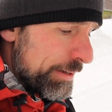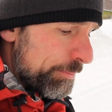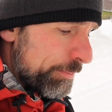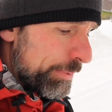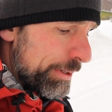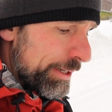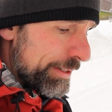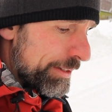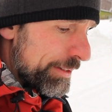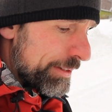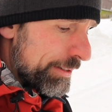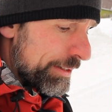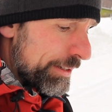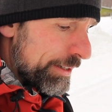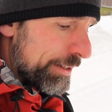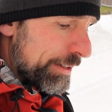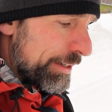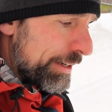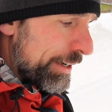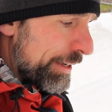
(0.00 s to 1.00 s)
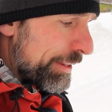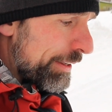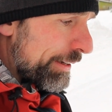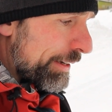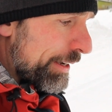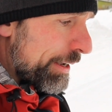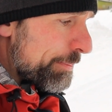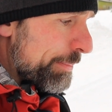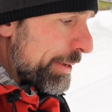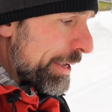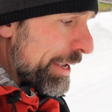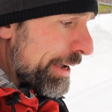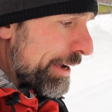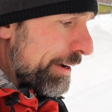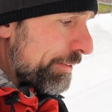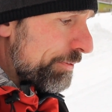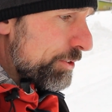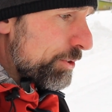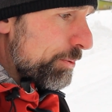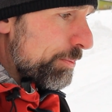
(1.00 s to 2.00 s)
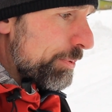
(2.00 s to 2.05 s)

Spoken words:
But I think I may have to,